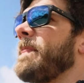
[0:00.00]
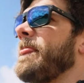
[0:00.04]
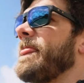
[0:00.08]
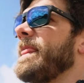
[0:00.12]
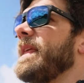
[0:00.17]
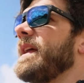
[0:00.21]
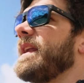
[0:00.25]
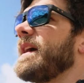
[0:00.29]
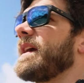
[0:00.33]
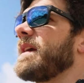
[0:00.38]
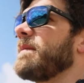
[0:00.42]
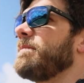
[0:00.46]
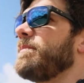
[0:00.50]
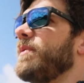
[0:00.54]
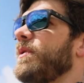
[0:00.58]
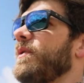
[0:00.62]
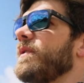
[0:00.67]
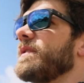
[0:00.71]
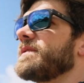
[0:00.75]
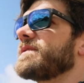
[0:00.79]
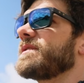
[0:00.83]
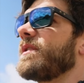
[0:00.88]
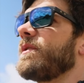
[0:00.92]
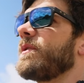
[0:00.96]
then I can pull
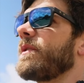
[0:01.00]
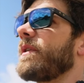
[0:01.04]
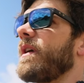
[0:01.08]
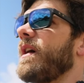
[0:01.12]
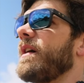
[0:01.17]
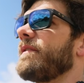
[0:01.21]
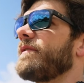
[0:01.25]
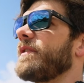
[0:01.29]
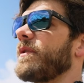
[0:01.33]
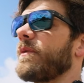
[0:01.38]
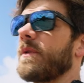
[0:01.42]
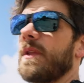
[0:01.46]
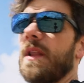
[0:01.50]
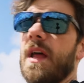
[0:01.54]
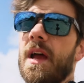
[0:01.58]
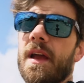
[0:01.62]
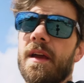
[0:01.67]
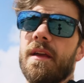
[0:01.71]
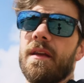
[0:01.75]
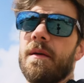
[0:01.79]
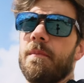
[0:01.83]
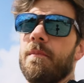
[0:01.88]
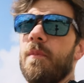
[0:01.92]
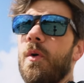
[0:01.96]
the solar off and rely
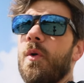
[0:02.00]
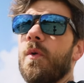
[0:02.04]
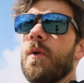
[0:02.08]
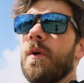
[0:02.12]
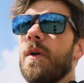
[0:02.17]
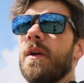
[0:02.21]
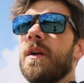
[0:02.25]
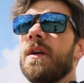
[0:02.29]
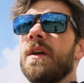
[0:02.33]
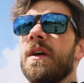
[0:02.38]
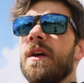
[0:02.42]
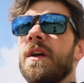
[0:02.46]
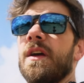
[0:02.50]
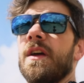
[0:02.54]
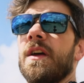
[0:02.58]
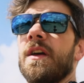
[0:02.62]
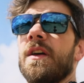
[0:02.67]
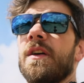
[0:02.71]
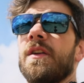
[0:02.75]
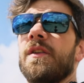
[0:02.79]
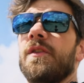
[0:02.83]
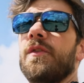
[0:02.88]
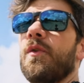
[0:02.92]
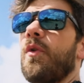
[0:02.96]
on it more.
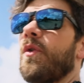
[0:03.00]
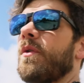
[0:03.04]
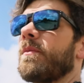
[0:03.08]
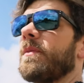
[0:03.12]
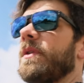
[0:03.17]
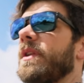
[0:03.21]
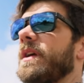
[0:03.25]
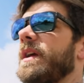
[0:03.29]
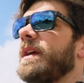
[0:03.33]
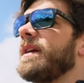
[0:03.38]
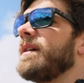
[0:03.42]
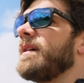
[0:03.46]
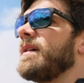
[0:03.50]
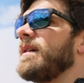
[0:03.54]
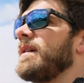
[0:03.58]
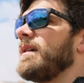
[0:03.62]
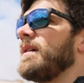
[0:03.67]
Normally,